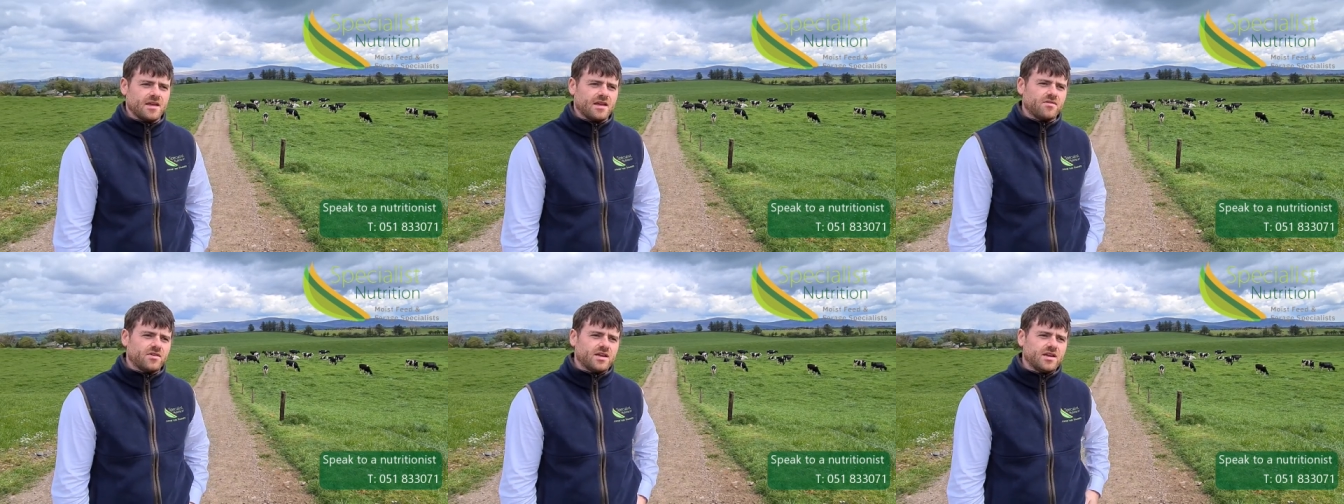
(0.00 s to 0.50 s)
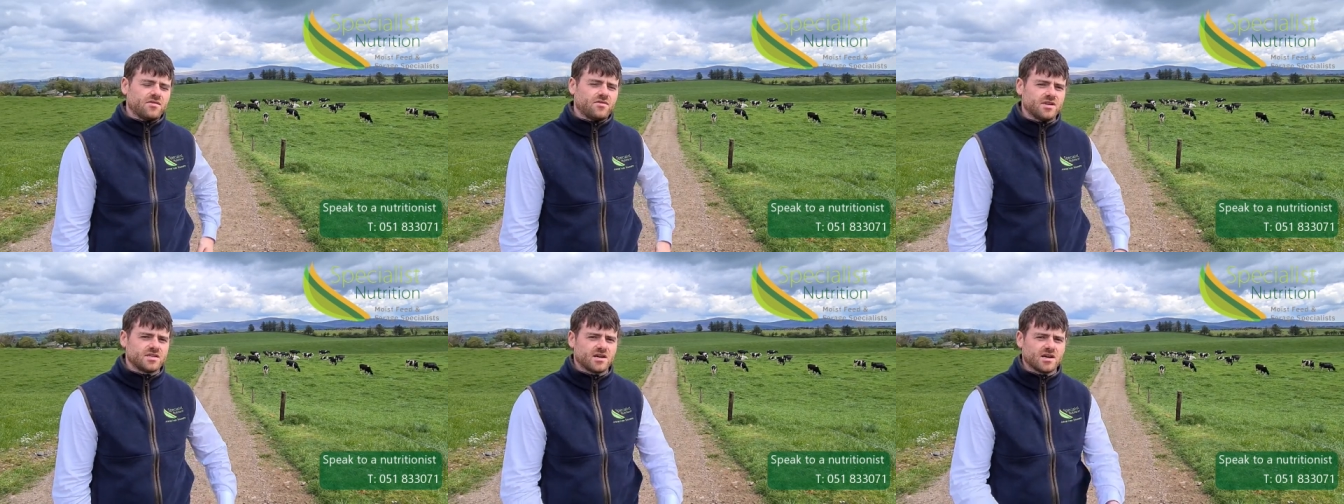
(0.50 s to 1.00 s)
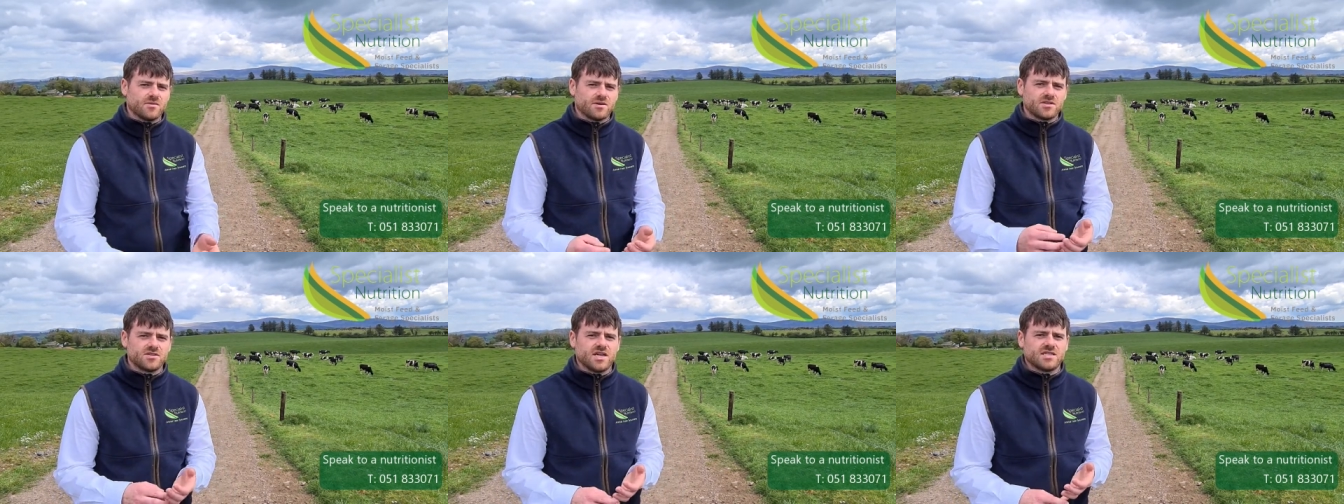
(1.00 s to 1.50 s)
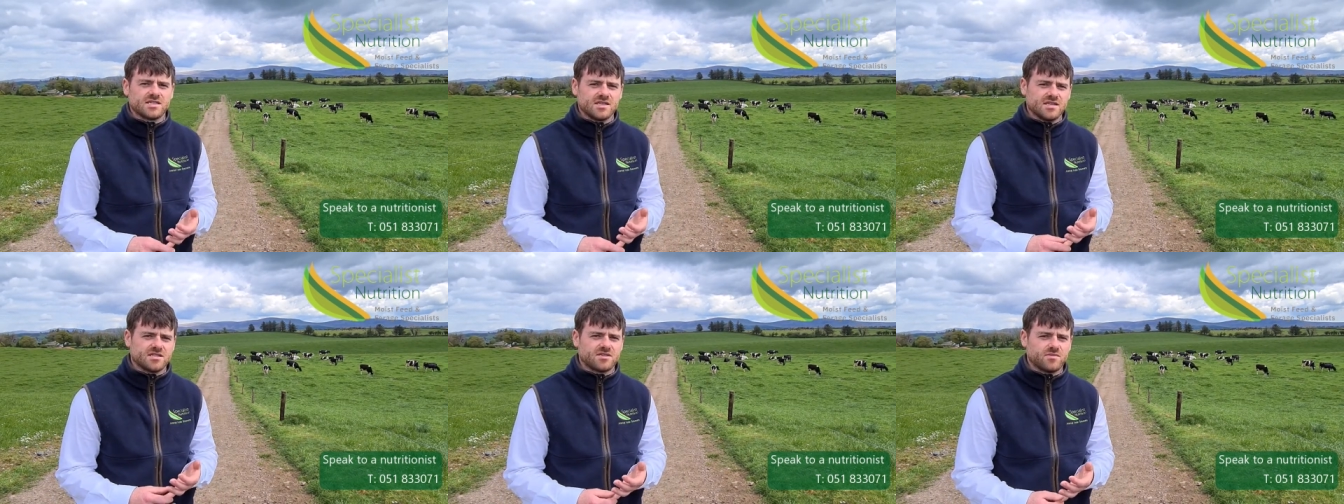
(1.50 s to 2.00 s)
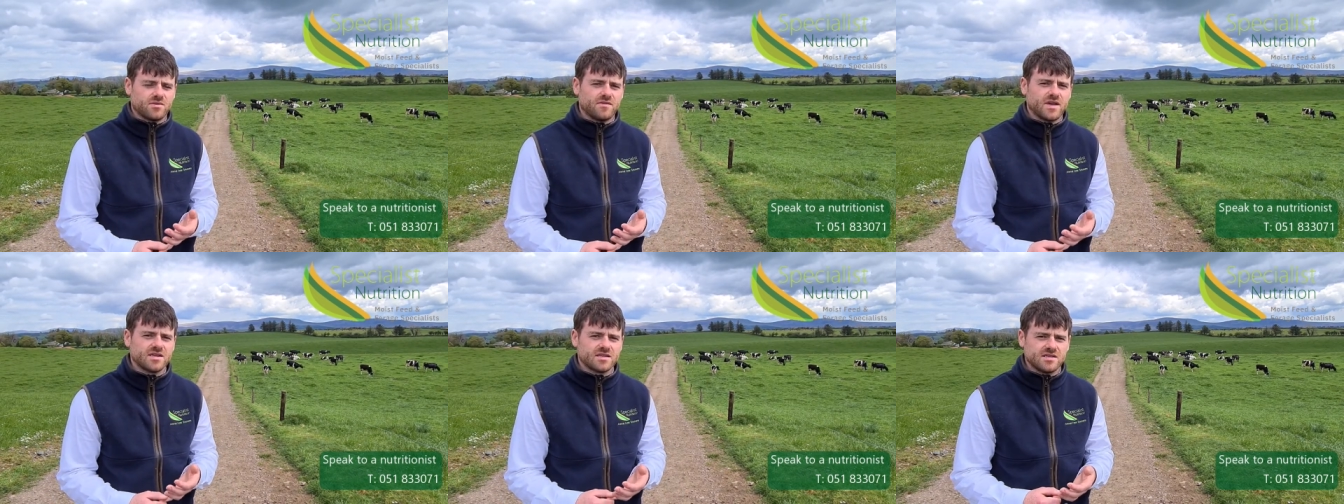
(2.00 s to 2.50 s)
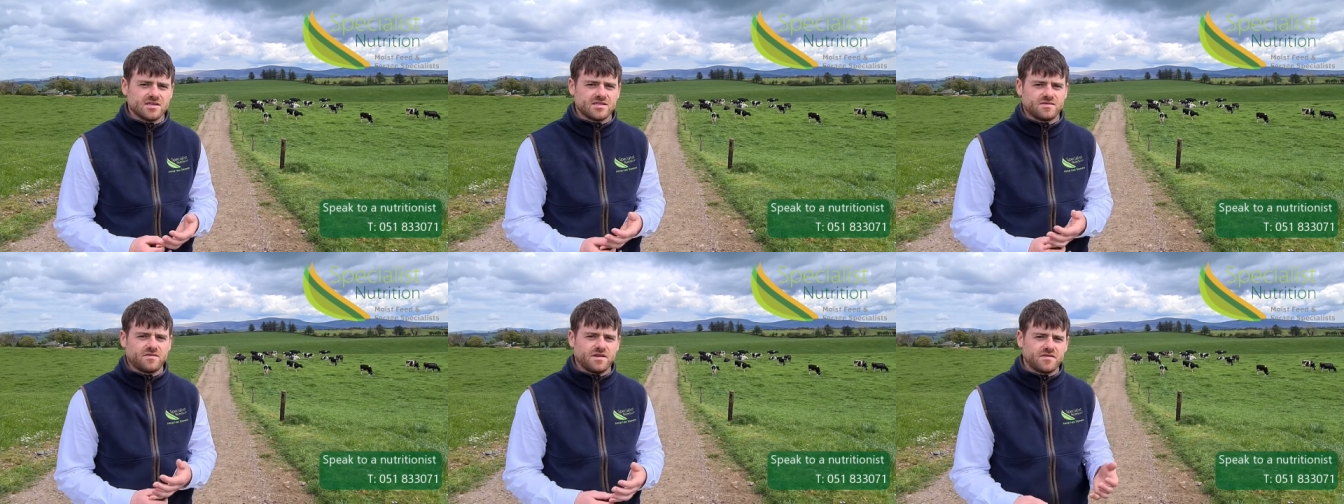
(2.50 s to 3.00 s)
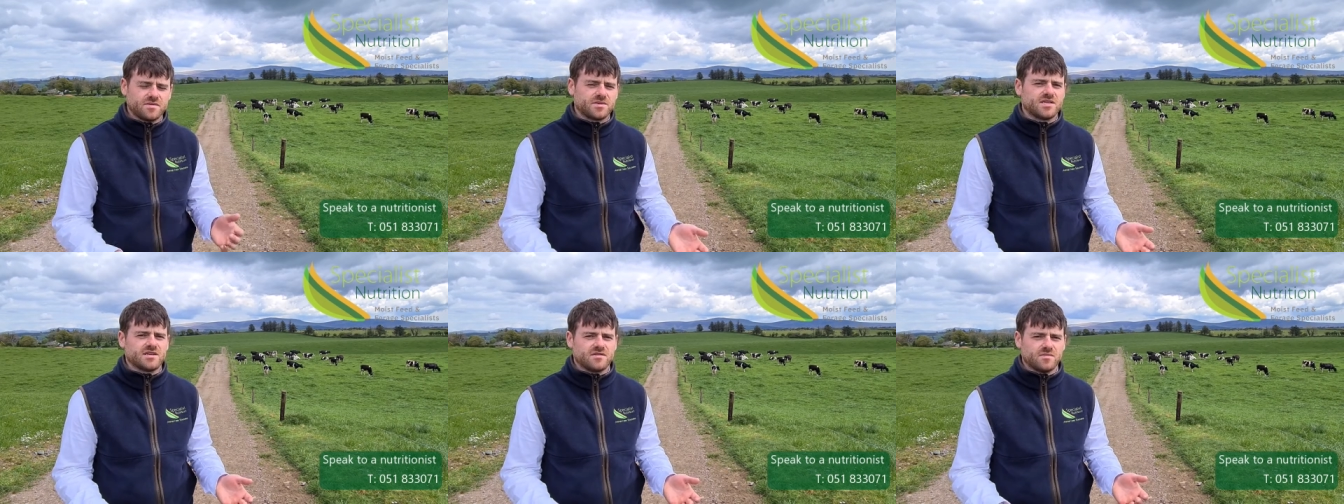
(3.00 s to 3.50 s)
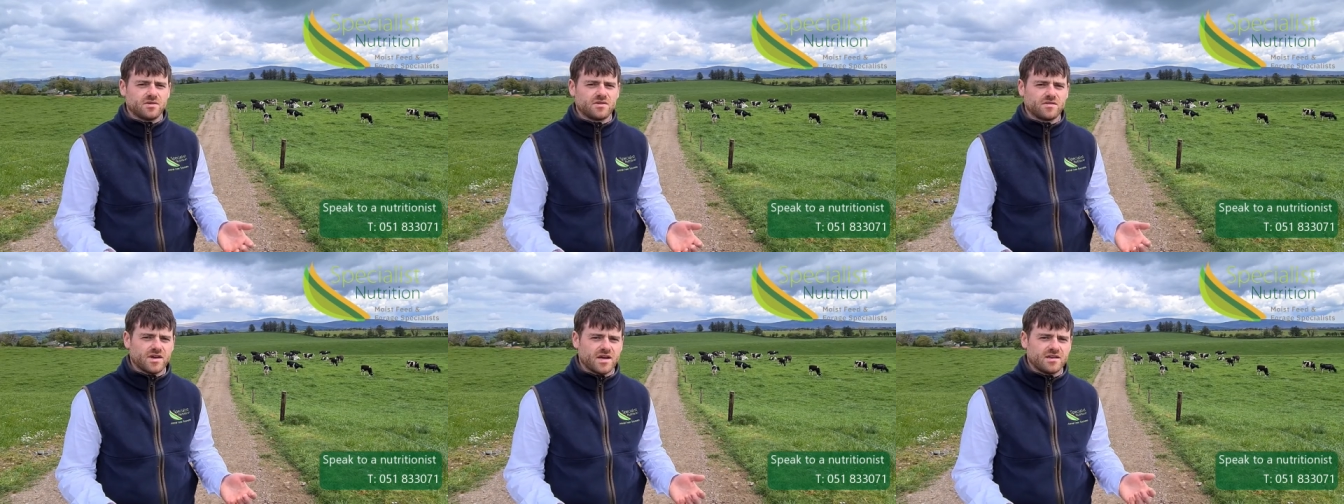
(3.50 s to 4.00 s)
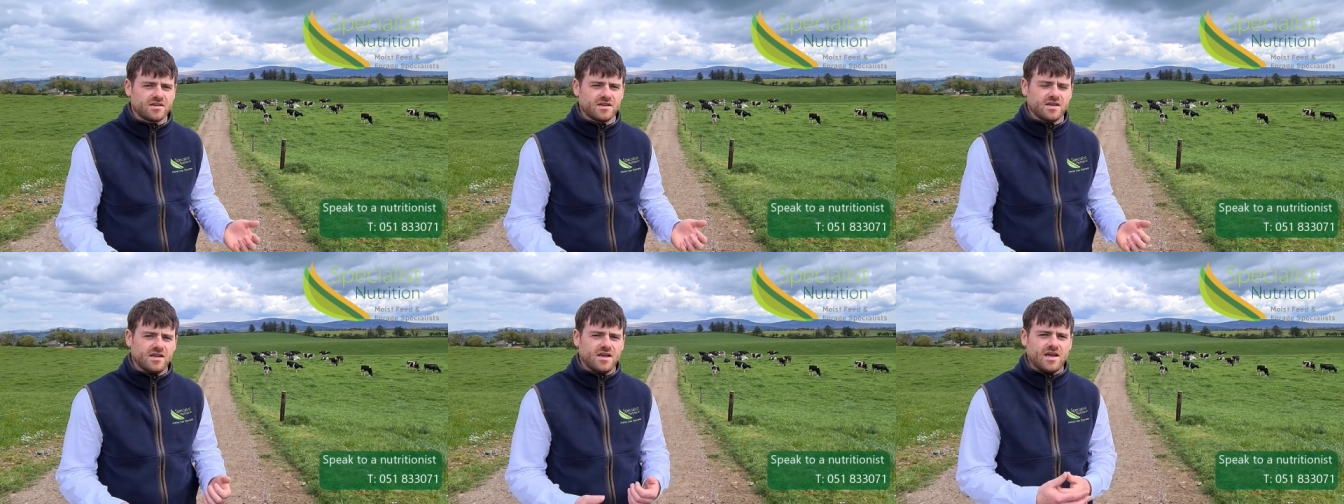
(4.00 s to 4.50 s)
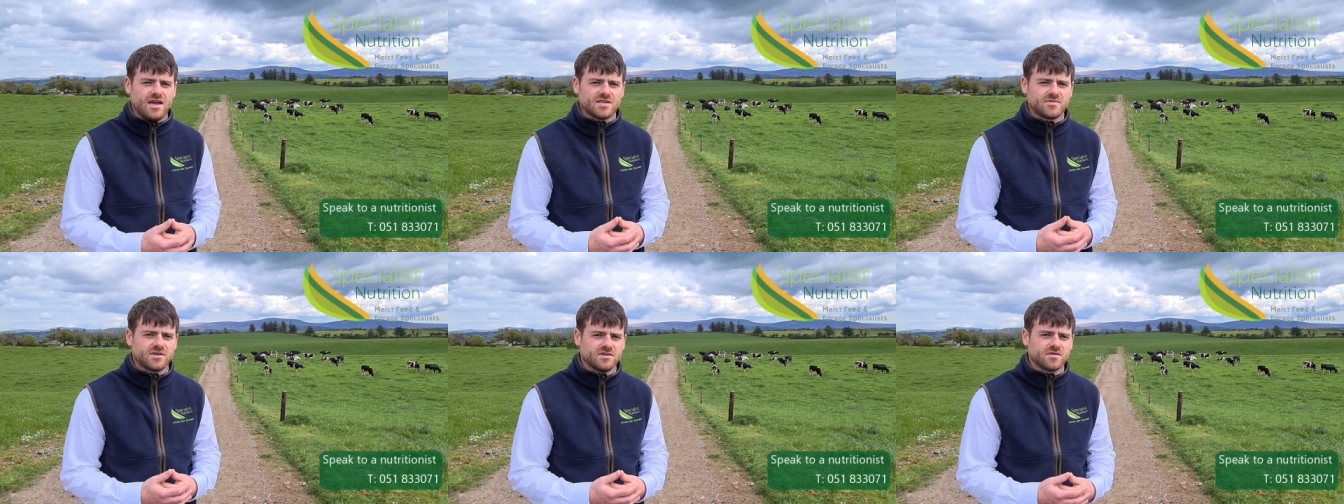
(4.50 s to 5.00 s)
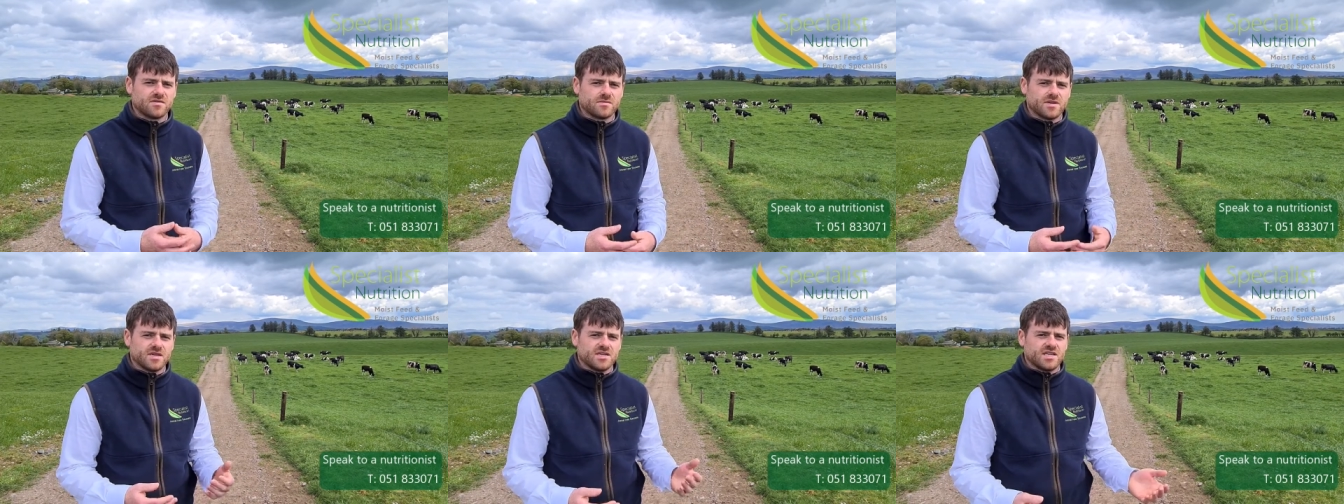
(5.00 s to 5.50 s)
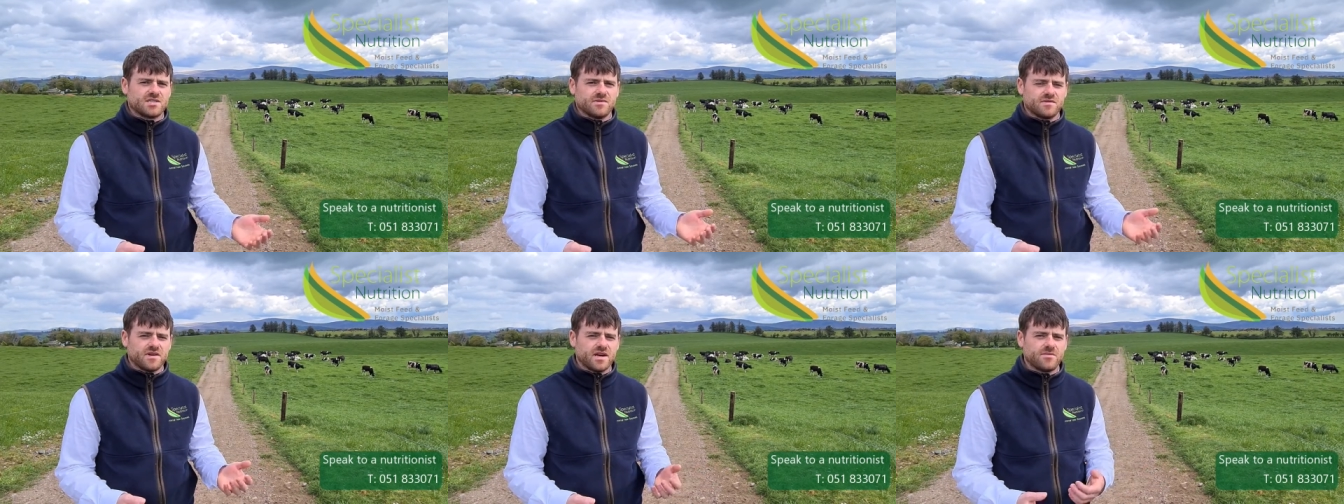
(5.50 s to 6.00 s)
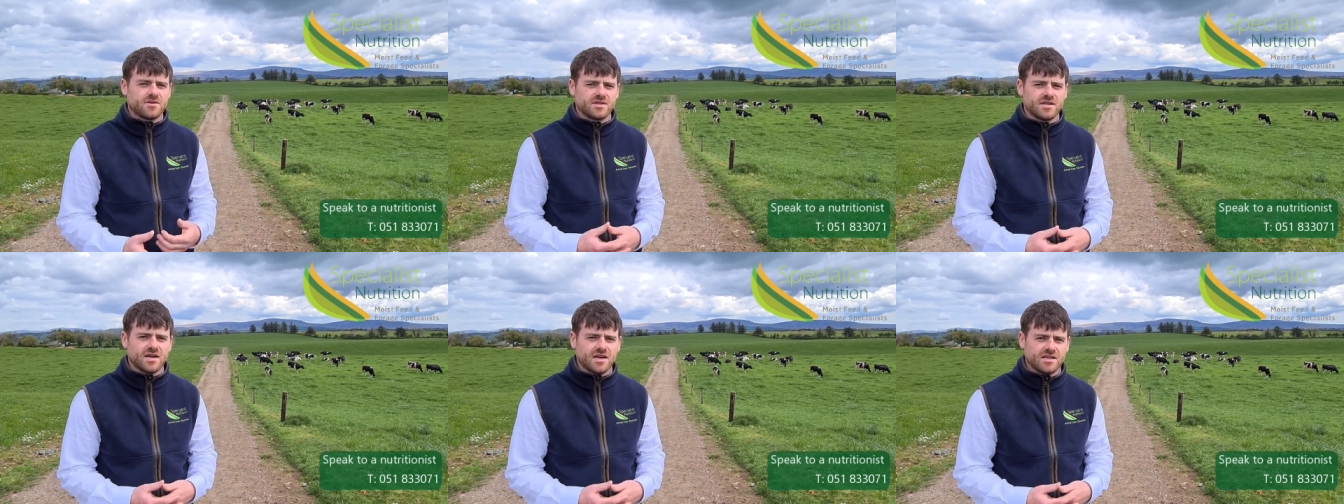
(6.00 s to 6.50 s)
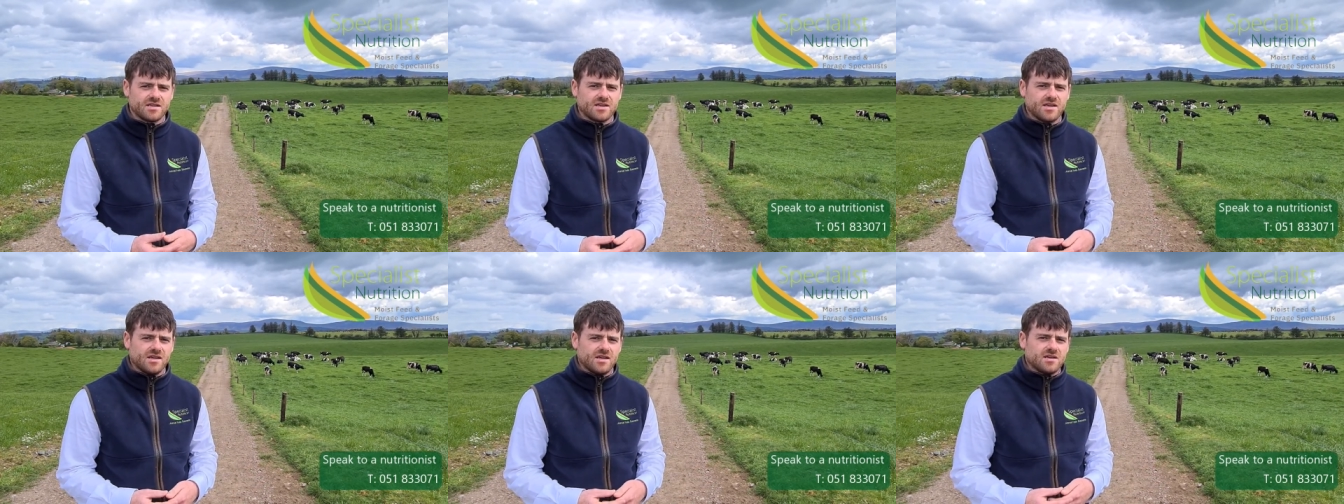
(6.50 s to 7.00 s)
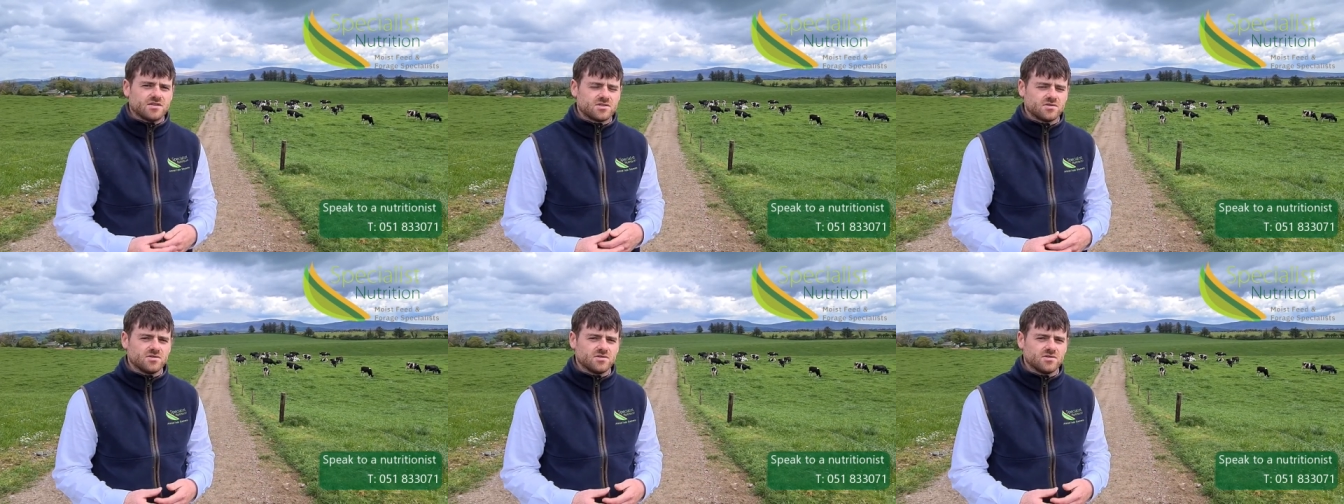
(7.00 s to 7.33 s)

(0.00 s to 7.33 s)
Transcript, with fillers: If we talk about addressing this or preventing this, 50% of butterfat is produced from digestible fibre in the diet through